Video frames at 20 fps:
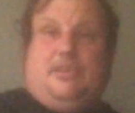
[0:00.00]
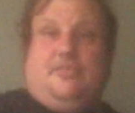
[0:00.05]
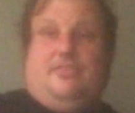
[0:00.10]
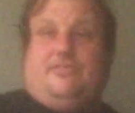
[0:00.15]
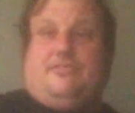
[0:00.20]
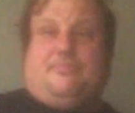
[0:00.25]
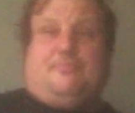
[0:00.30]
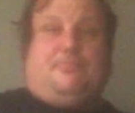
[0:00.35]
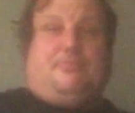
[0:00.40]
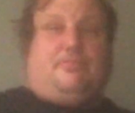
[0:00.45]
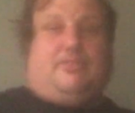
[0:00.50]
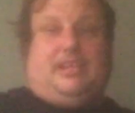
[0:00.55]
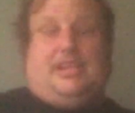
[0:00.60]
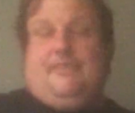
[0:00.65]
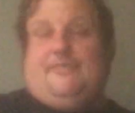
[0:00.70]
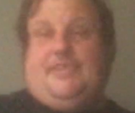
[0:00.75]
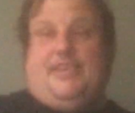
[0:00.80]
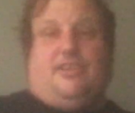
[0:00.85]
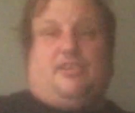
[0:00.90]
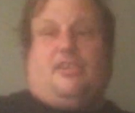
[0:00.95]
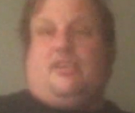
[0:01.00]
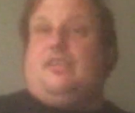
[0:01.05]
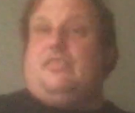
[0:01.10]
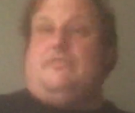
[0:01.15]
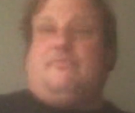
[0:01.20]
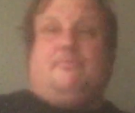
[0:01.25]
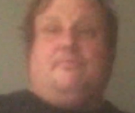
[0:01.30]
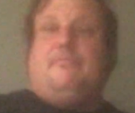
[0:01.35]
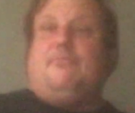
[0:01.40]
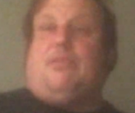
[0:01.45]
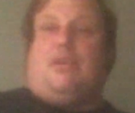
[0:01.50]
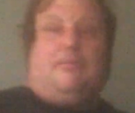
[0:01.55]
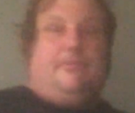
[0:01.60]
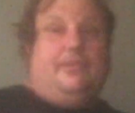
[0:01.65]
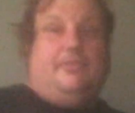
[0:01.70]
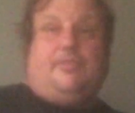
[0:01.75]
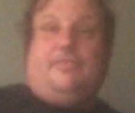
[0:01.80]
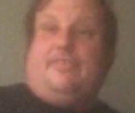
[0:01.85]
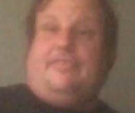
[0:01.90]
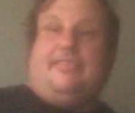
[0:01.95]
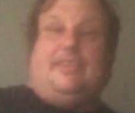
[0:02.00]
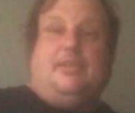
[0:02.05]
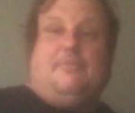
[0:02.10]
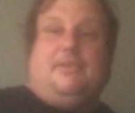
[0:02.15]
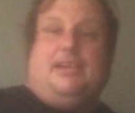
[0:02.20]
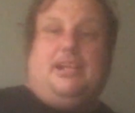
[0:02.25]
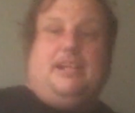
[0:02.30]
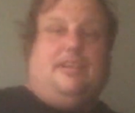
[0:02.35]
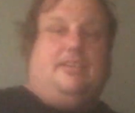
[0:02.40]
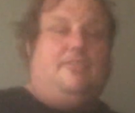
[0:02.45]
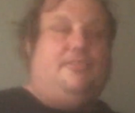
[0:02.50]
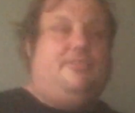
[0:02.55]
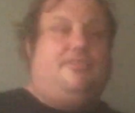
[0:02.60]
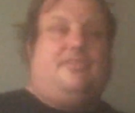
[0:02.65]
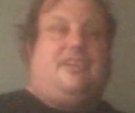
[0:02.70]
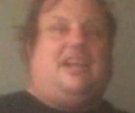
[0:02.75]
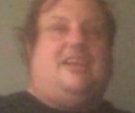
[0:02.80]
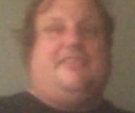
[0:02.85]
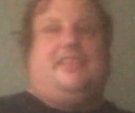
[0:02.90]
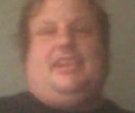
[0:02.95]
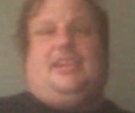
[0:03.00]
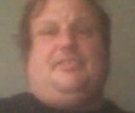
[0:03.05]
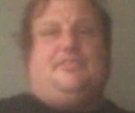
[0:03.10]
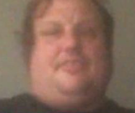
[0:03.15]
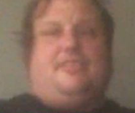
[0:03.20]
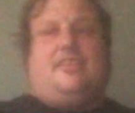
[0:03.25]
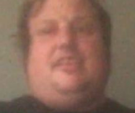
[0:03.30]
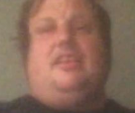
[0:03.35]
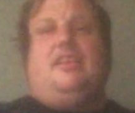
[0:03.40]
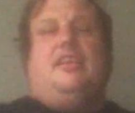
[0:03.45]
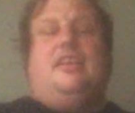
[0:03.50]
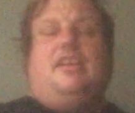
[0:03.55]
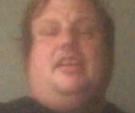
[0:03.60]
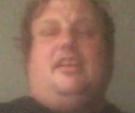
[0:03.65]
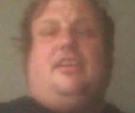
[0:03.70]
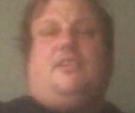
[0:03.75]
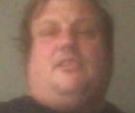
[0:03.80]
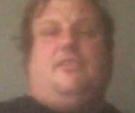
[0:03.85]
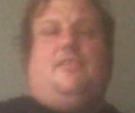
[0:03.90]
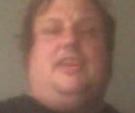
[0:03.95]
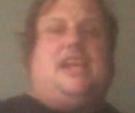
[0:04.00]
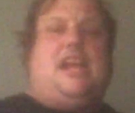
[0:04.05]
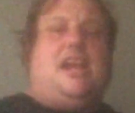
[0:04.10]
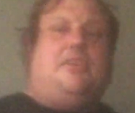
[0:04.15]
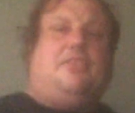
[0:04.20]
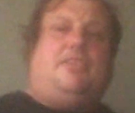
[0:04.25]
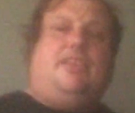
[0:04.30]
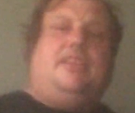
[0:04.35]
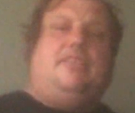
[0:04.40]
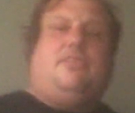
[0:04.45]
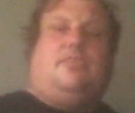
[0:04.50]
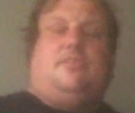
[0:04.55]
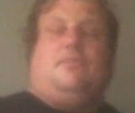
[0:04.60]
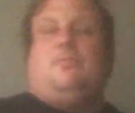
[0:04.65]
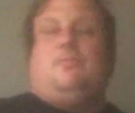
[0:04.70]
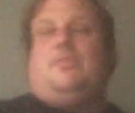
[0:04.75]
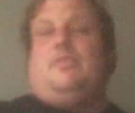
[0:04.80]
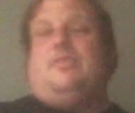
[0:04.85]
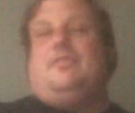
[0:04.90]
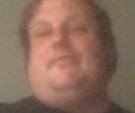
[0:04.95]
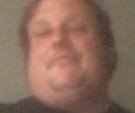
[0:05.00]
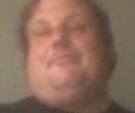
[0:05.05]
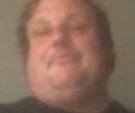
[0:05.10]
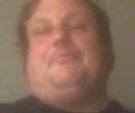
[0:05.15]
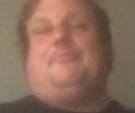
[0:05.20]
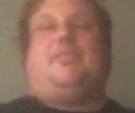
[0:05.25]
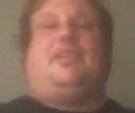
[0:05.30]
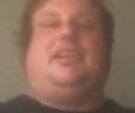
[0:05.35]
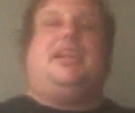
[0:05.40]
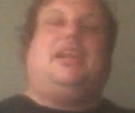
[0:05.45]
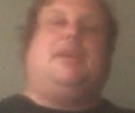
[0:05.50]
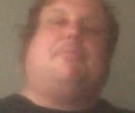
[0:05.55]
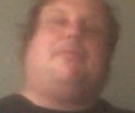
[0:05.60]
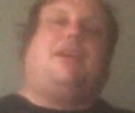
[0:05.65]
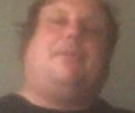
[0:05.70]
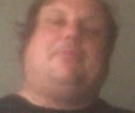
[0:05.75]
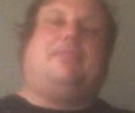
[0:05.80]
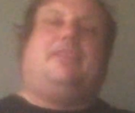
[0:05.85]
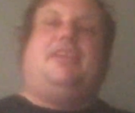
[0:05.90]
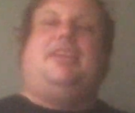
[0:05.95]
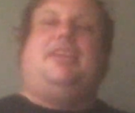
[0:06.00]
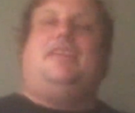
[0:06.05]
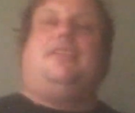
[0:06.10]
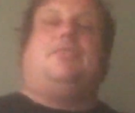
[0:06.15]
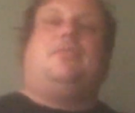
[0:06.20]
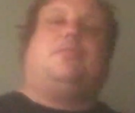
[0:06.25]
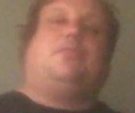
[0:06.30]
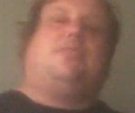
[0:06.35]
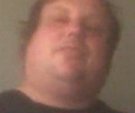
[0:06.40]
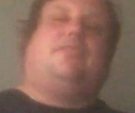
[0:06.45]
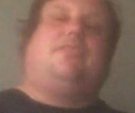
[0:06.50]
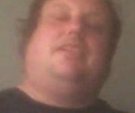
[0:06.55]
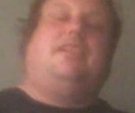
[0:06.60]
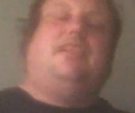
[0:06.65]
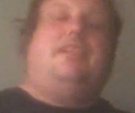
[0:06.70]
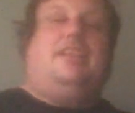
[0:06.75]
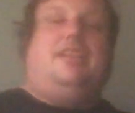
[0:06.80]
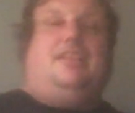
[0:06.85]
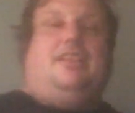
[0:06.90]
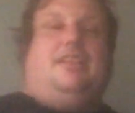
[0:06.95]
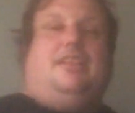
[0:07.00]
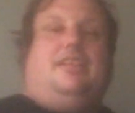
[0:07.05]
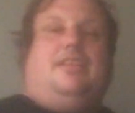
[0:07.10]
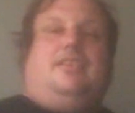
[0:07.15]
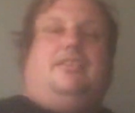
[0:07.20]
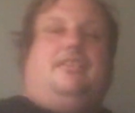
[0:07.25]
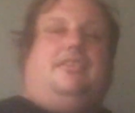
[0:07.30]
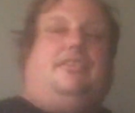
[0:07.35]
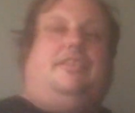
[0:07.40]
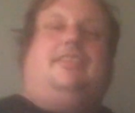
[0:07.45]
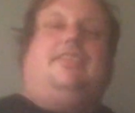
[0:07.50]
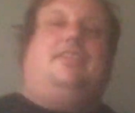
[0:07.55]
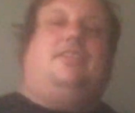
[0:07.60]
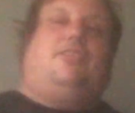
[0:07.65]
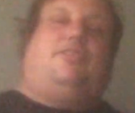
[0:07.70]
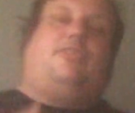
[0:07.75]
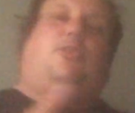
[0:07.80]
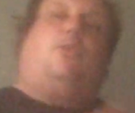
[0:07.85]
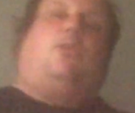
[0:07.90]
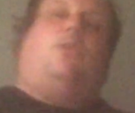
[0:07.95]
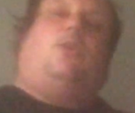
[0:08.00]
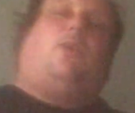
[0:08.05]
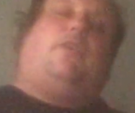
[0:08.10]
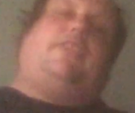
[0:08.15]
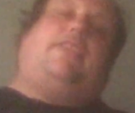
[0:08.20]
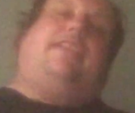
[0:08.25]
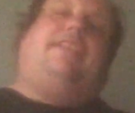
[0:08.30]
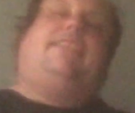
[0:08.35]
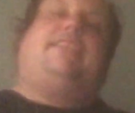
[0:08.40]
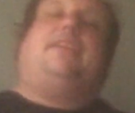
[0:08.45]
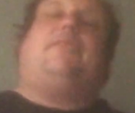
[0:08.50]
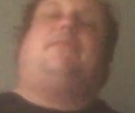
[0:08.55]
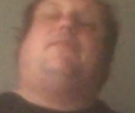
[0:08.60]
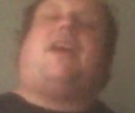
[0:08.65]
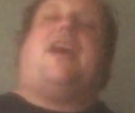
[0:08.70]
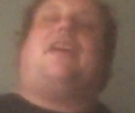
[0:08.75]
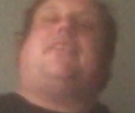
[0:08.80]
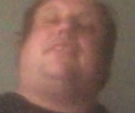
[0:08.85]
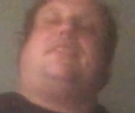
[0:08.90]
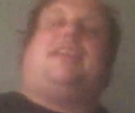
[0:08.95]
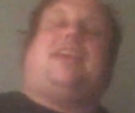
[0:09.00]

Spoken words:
who's played VR probably feels the same way, and those who haven't either couldn't handle it or weren't playing it properly, or they're so old that they rather